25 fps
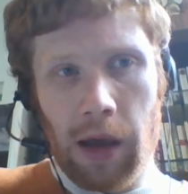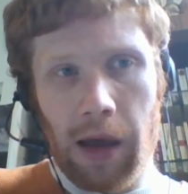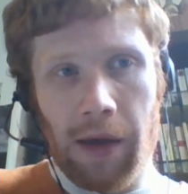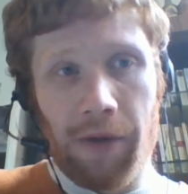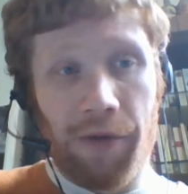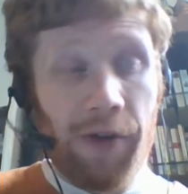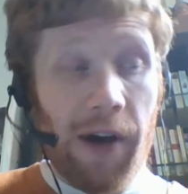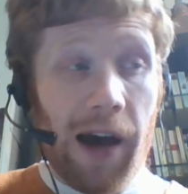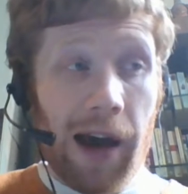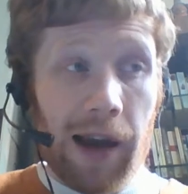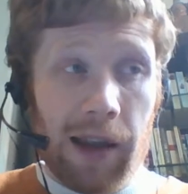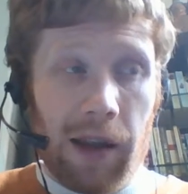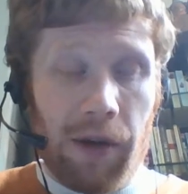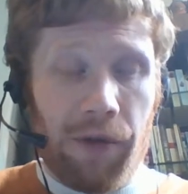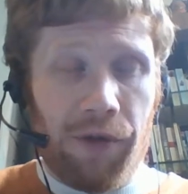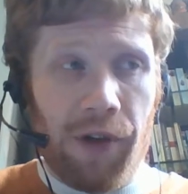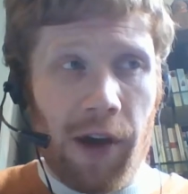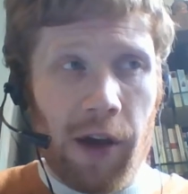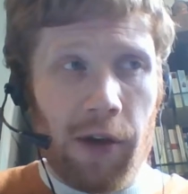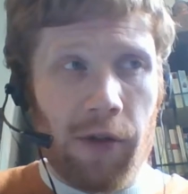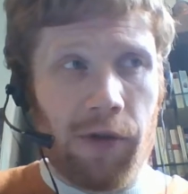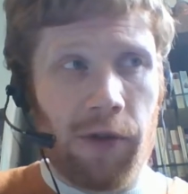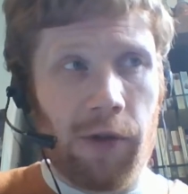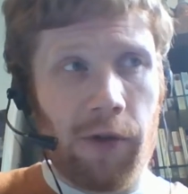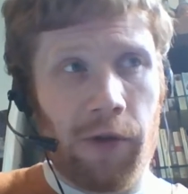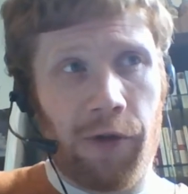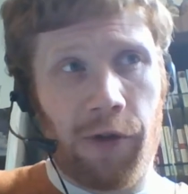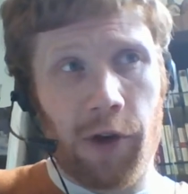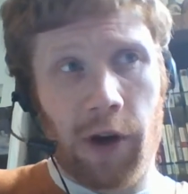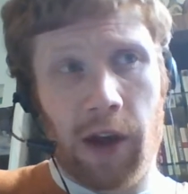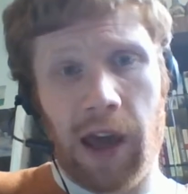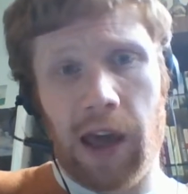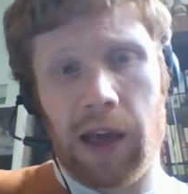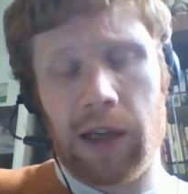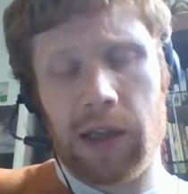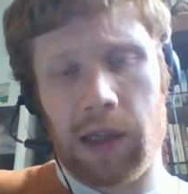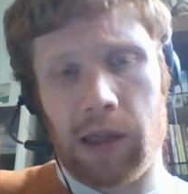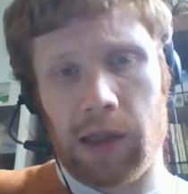In fact, I think for
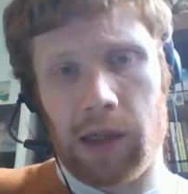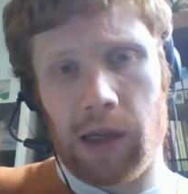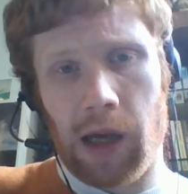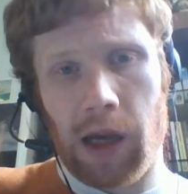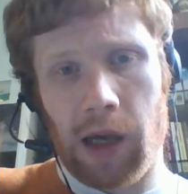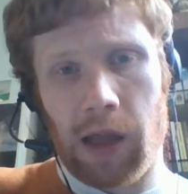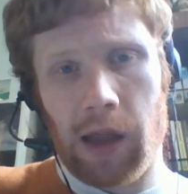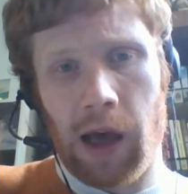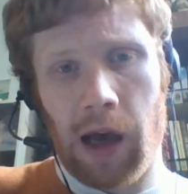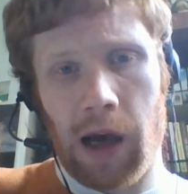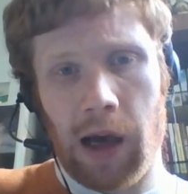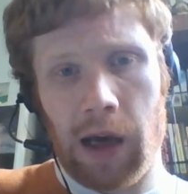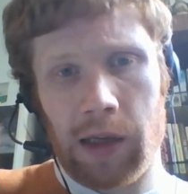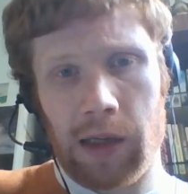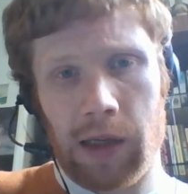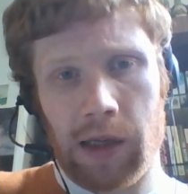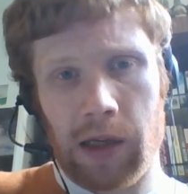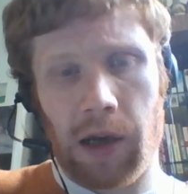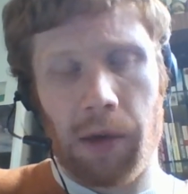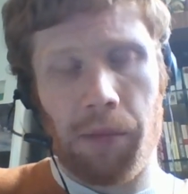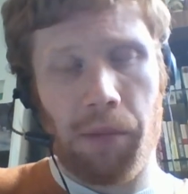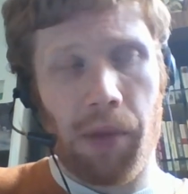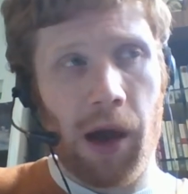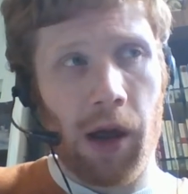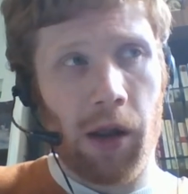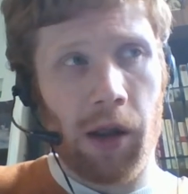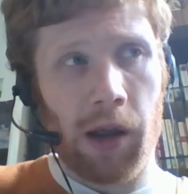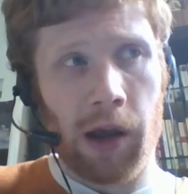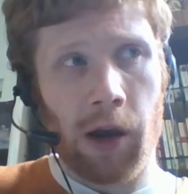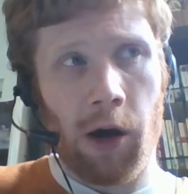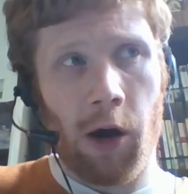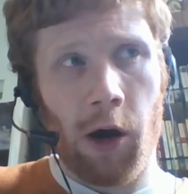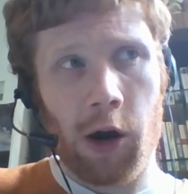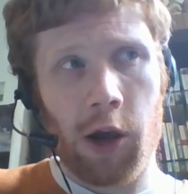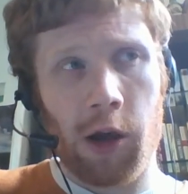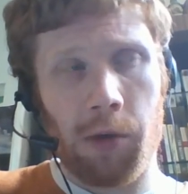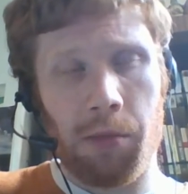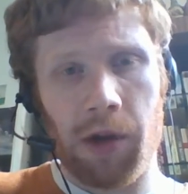cases like that, it's a compelling
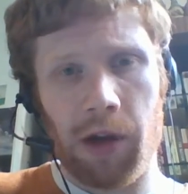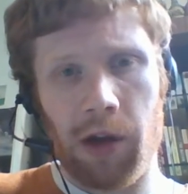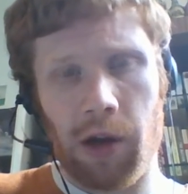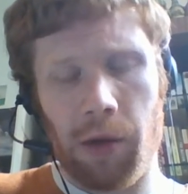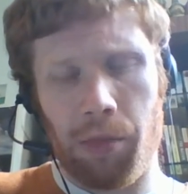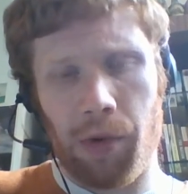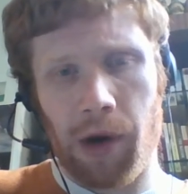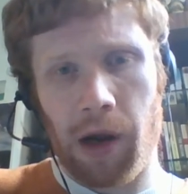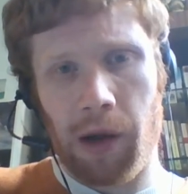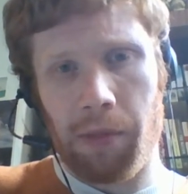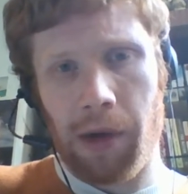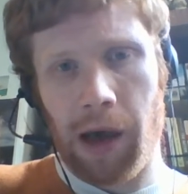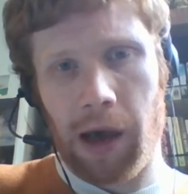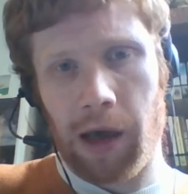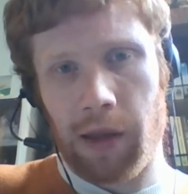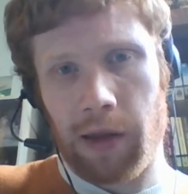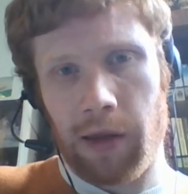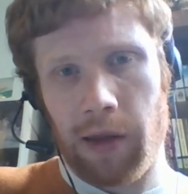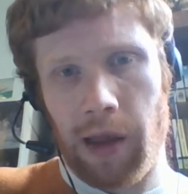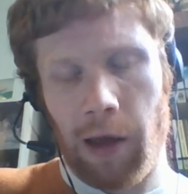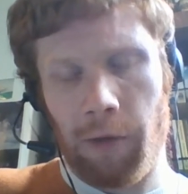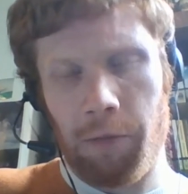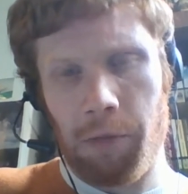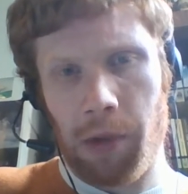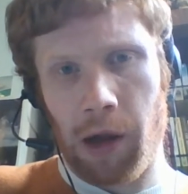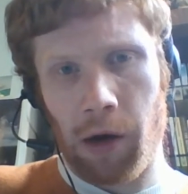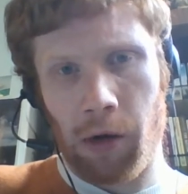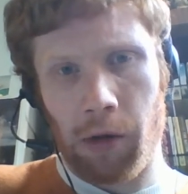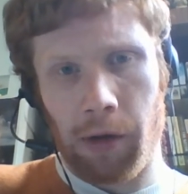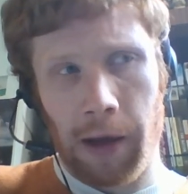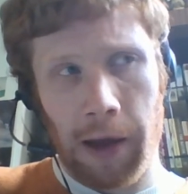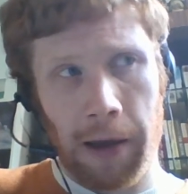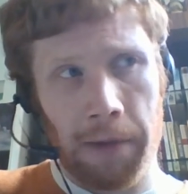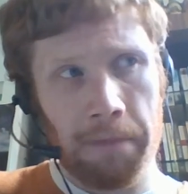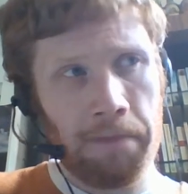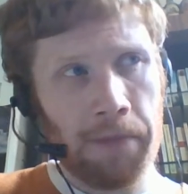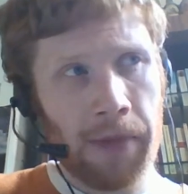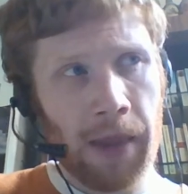argument to bring back the death
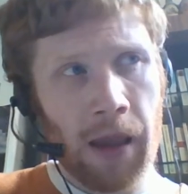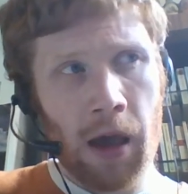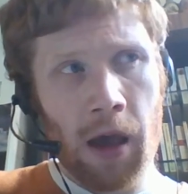penalty.